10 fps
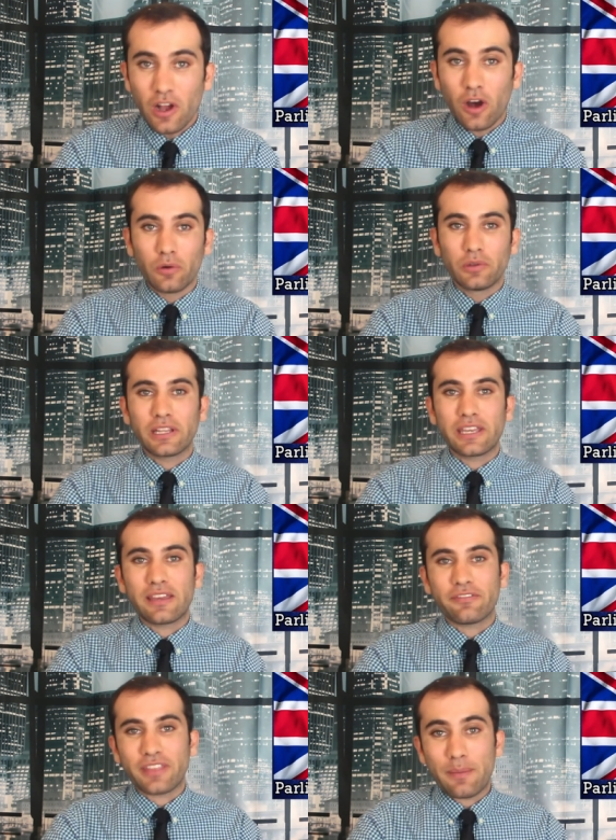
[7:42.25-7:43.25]
Only
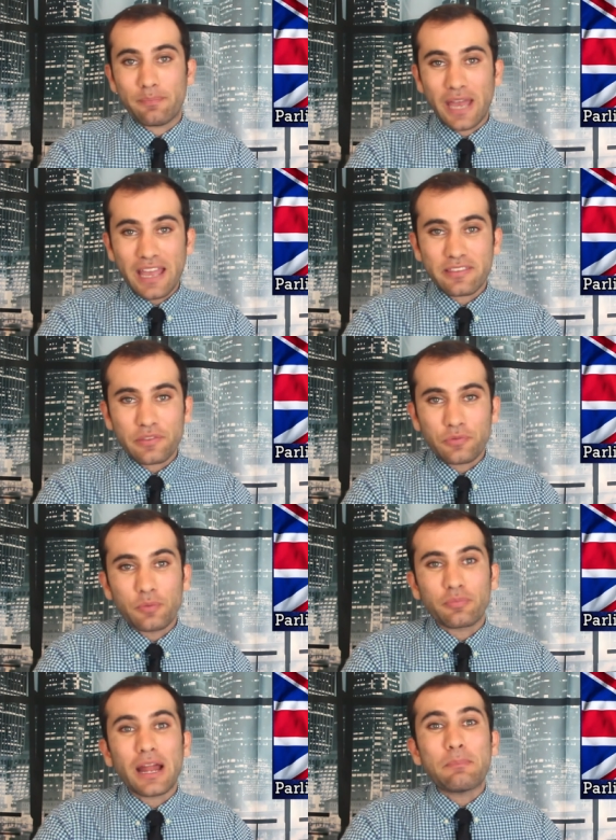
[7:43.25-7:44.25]
if that passes
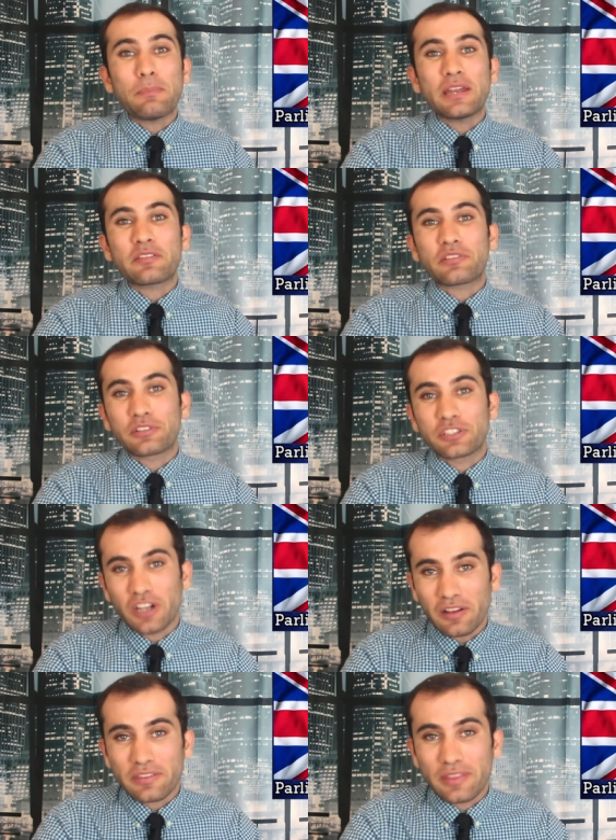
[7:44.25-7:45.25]
will Prime Minister
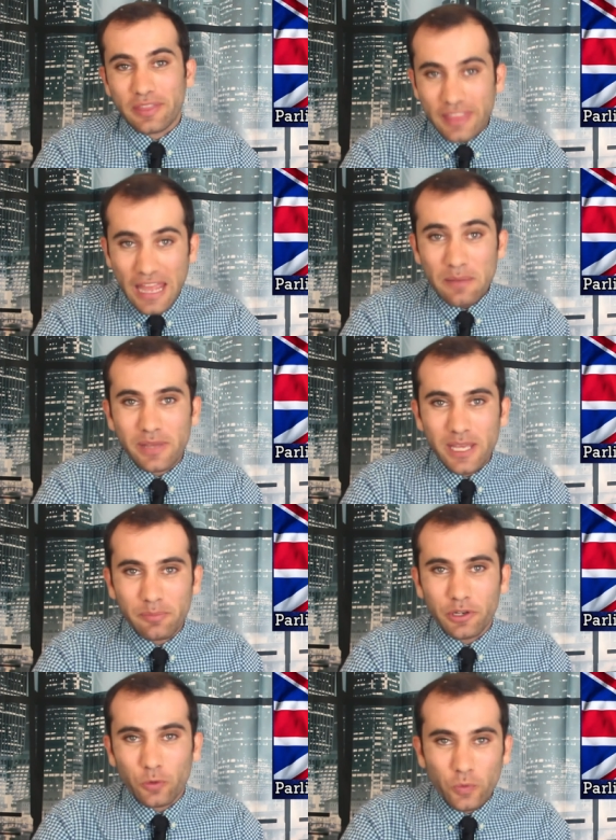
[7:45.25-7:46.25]
Johnson then be
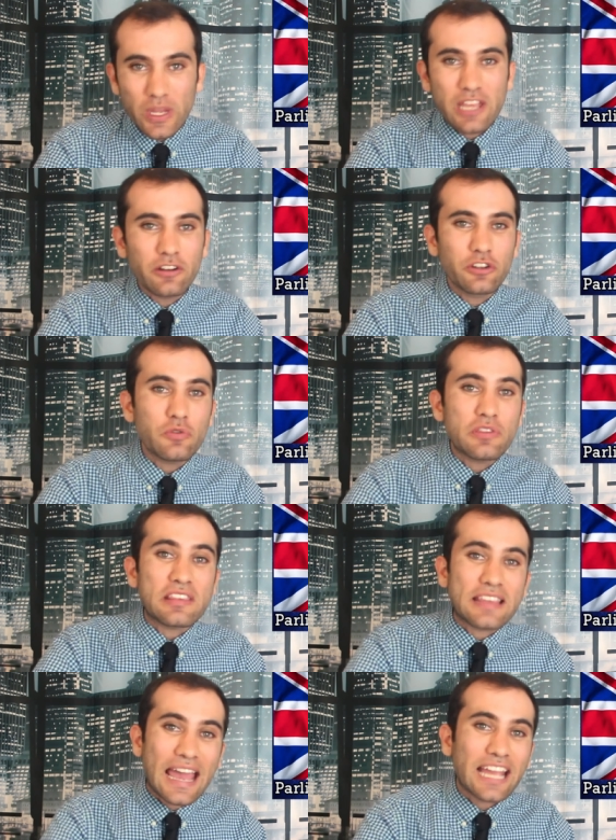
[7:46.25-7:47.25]
able to reintroduce
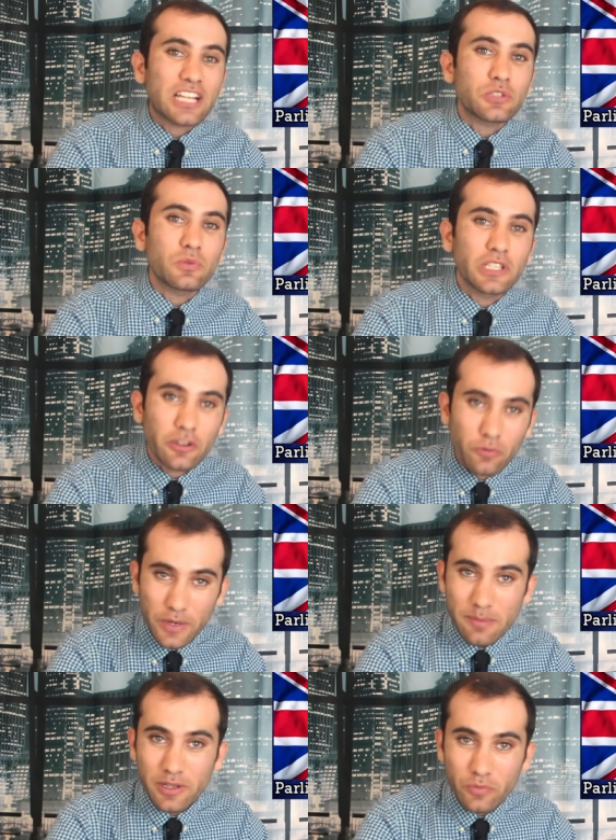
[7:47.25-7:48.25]
his actual
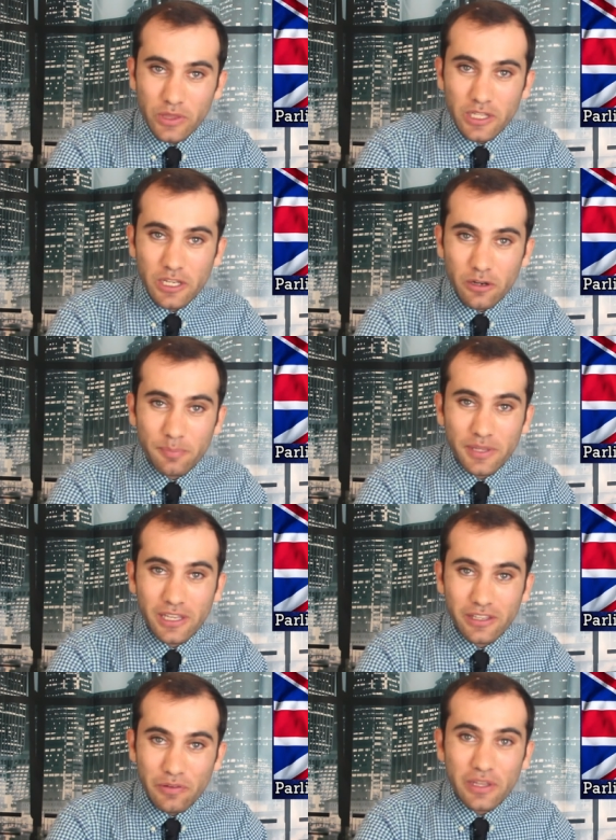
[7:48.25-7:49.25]
agreement with the
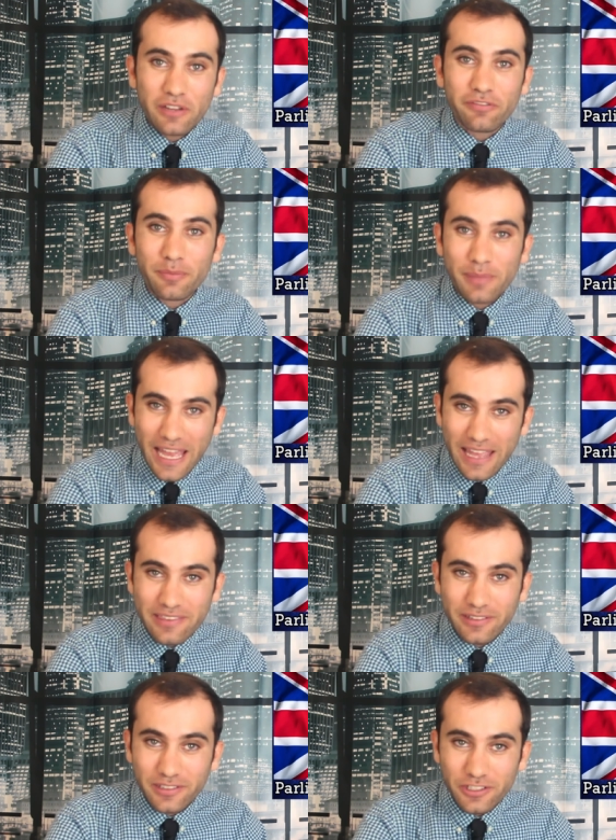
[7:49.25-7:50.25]
European Union for
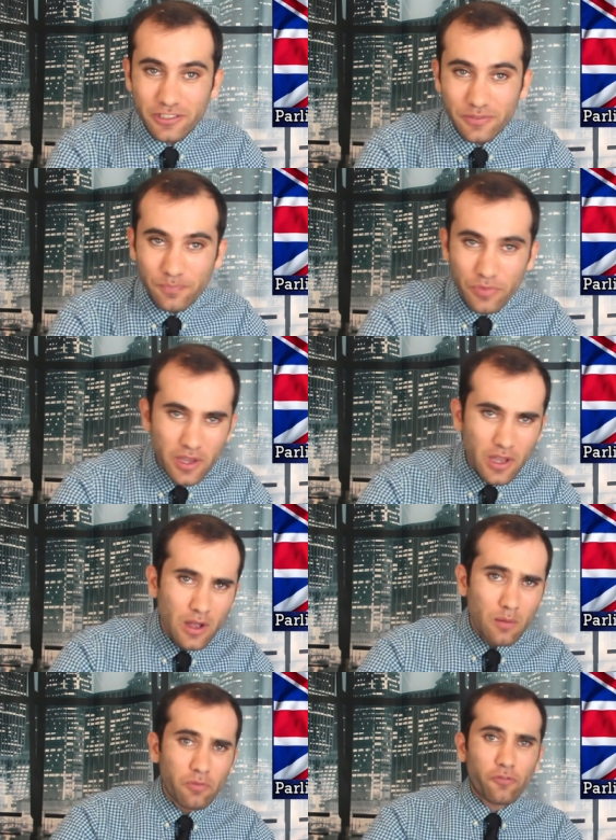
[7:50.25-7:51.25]
passage.
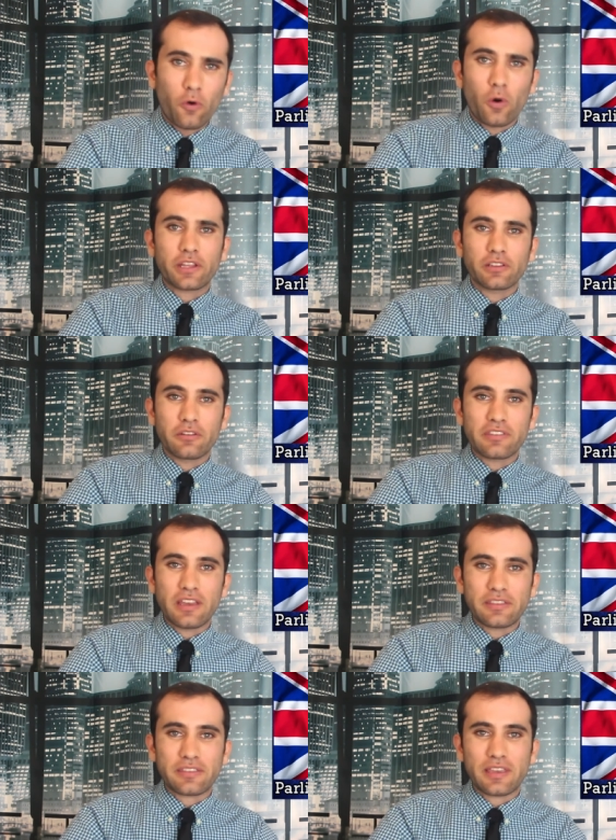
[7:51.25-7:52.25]
Before I close
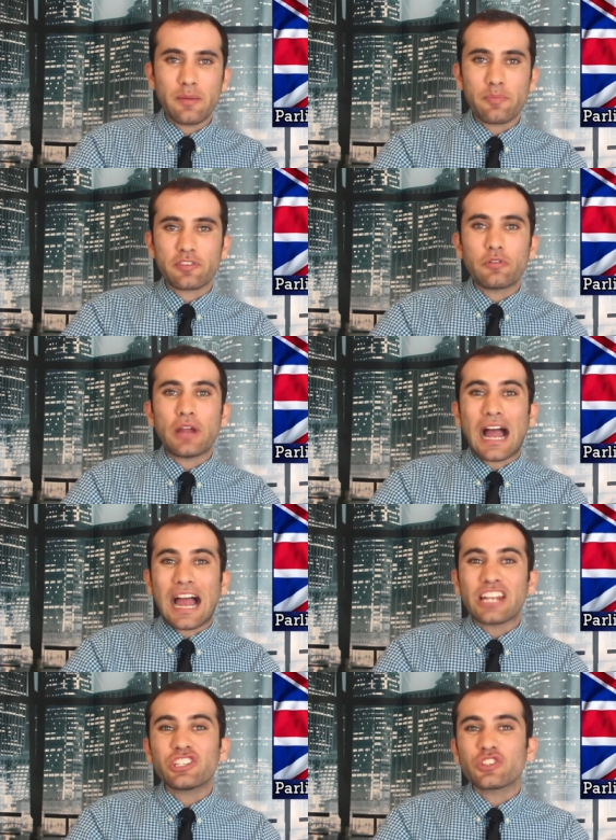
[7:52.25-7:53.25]
out this episode,
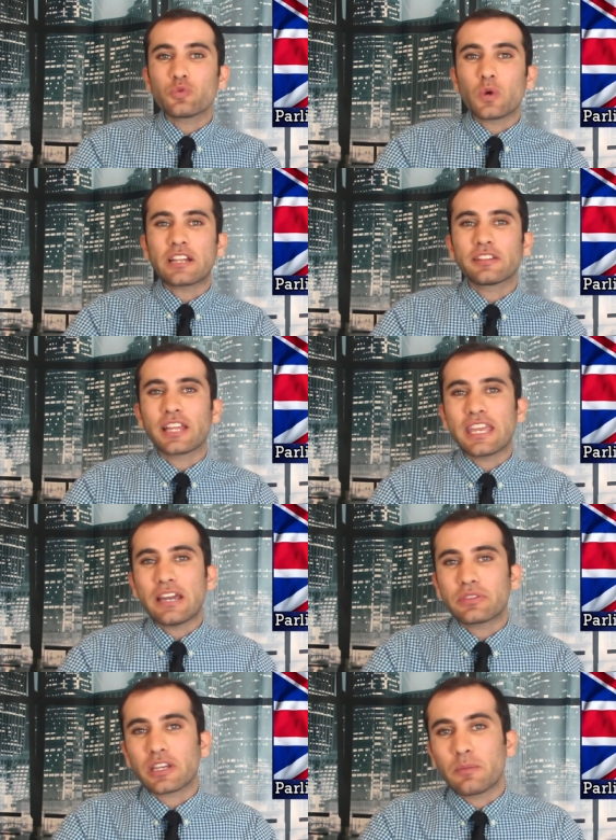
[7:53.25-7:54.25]
I just want to lay
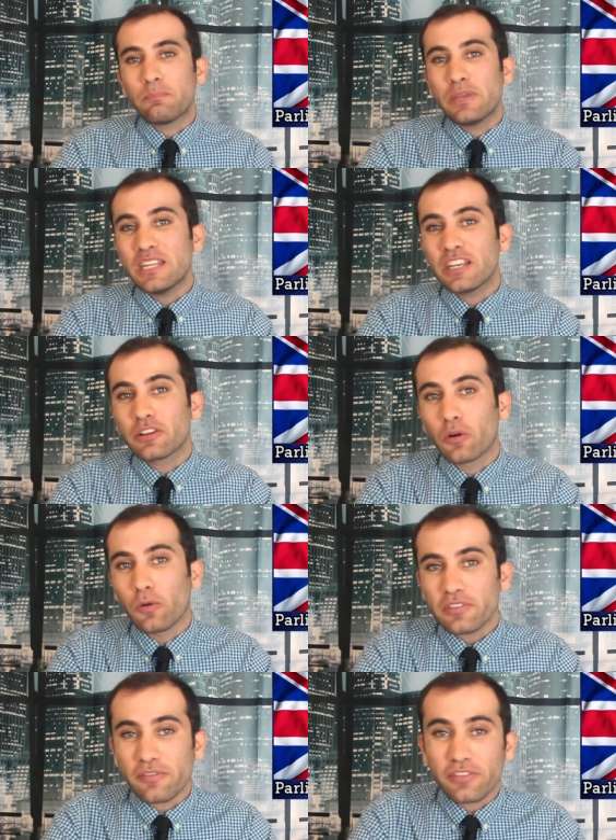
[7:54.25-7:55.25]
out the competing
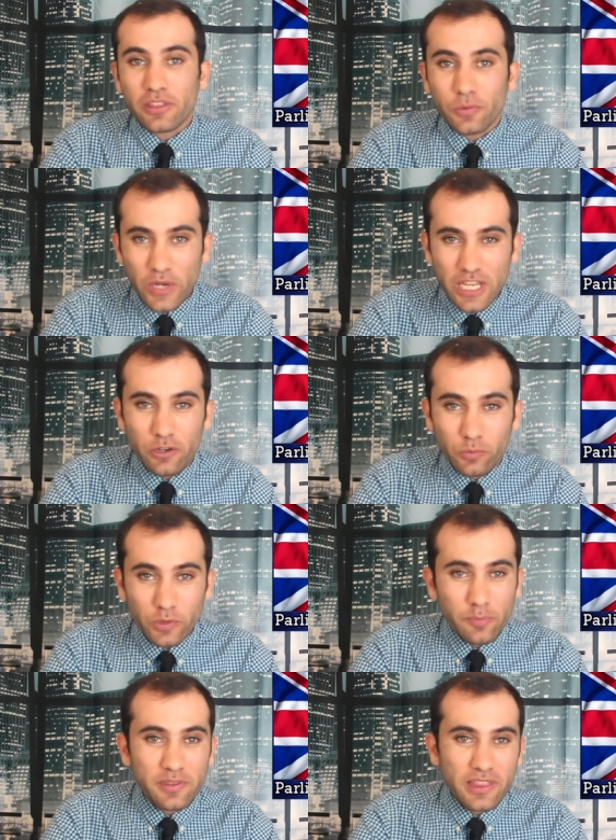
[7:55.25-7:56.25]
goals of three
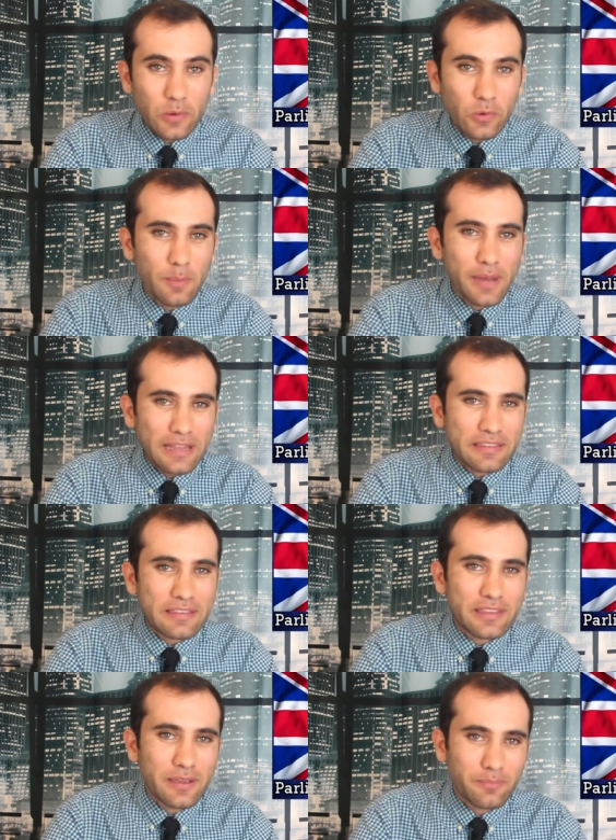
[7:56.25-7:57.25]
groups that we're about to
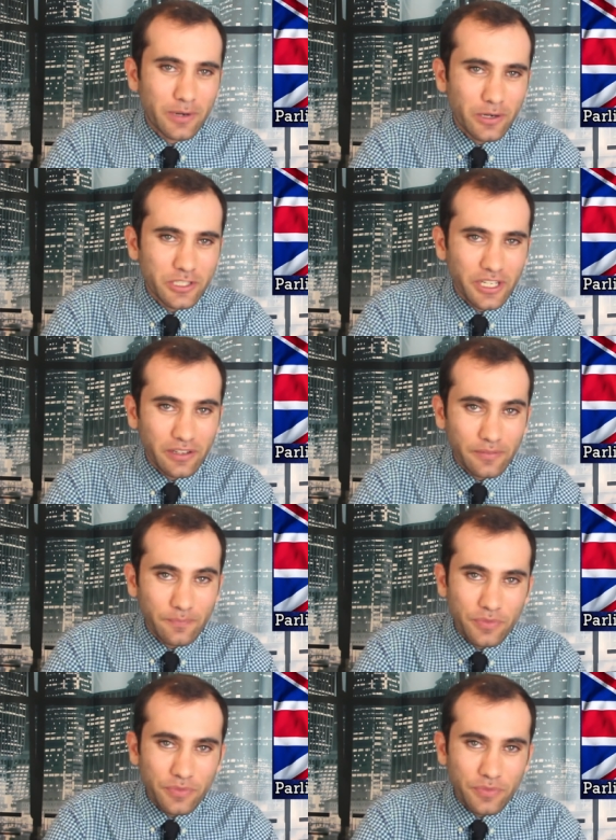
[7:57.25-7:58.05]
see emerging.